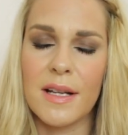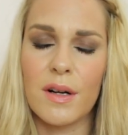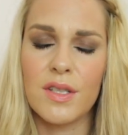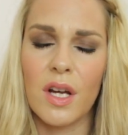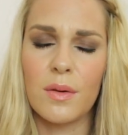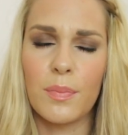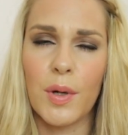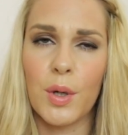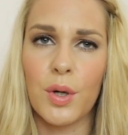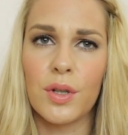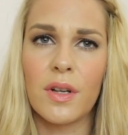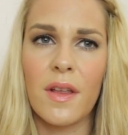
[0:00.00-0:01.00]
Now, I don't put it
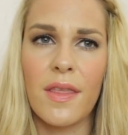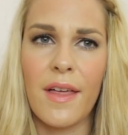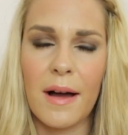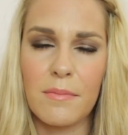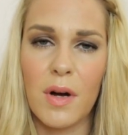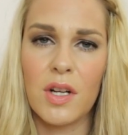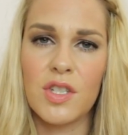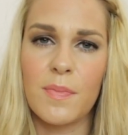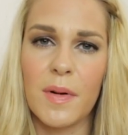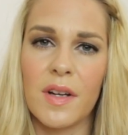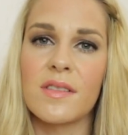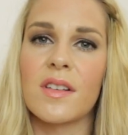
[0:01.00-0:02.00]
on that much
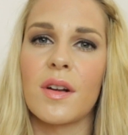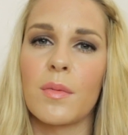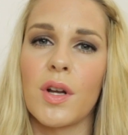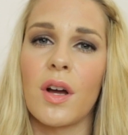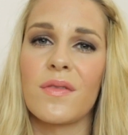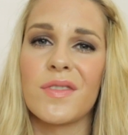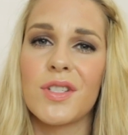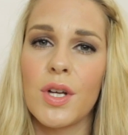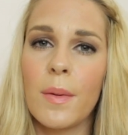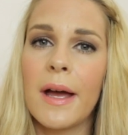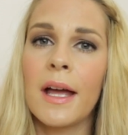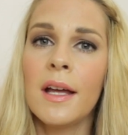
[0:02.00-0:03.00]
because I don't want to
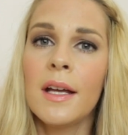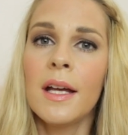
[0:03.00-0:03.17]
overdo it.